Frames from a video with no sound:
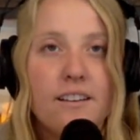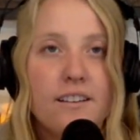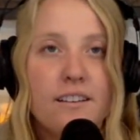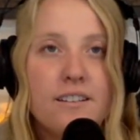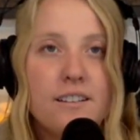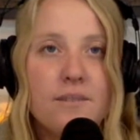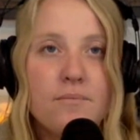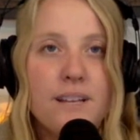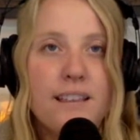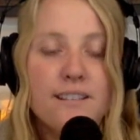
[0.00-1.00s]
to
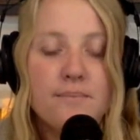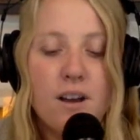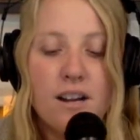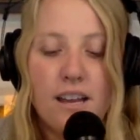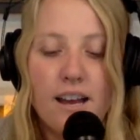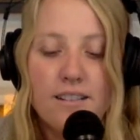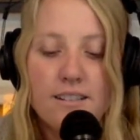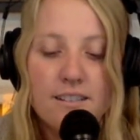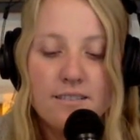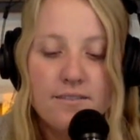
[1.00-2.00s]
complete this
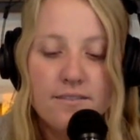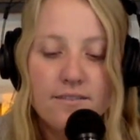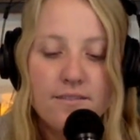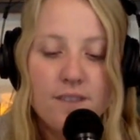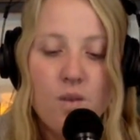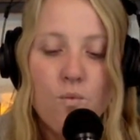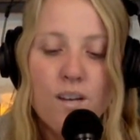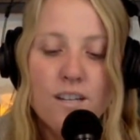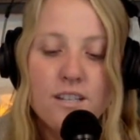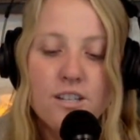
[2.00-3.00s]
podcast. What
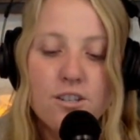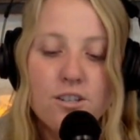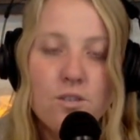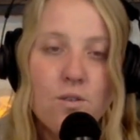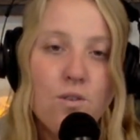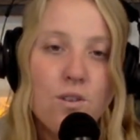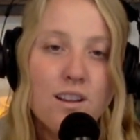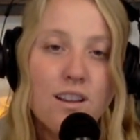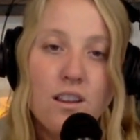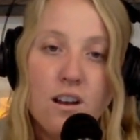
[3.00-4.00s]
does your soul
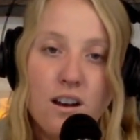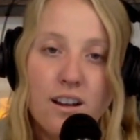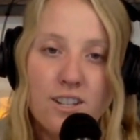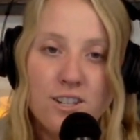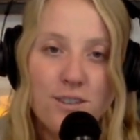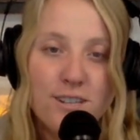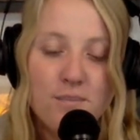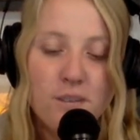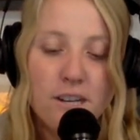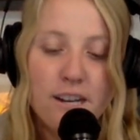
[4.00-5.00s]
long to
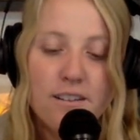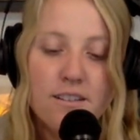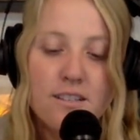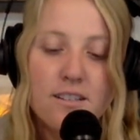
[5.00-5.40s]
experience?